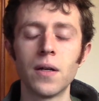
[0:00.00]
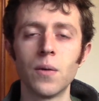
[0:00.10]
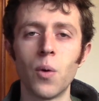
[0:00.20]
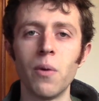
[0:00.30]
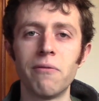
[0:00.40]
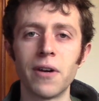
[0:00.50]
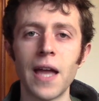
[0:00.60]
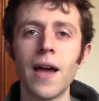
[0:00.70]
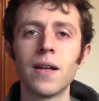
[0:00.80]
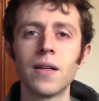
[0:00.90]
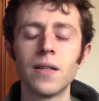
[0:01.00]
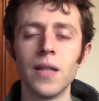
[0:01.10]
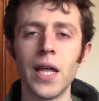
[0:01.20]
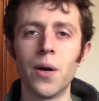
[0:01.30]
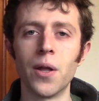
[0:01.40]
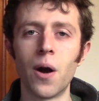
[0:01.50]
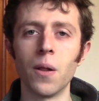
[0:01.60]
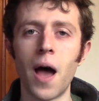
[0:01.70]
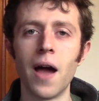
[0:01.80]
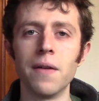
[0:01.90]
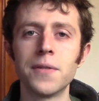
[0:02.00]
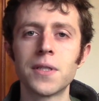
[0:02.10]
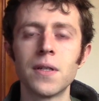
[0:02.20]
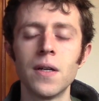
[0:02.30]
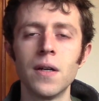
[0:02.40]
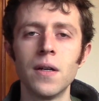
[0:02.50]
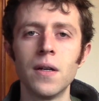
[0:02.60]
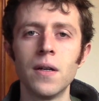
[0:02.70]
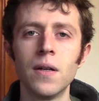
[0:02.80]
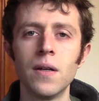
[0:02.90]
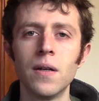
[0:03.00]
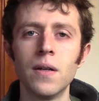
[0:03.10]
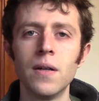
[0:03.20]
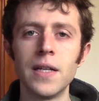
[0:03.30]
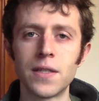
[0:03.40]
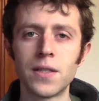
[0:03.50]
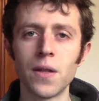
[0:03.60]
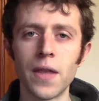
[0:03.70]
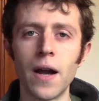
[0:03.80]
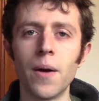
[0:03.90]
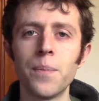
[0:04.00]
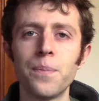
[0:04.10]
when we forget later in our lives, it's still there.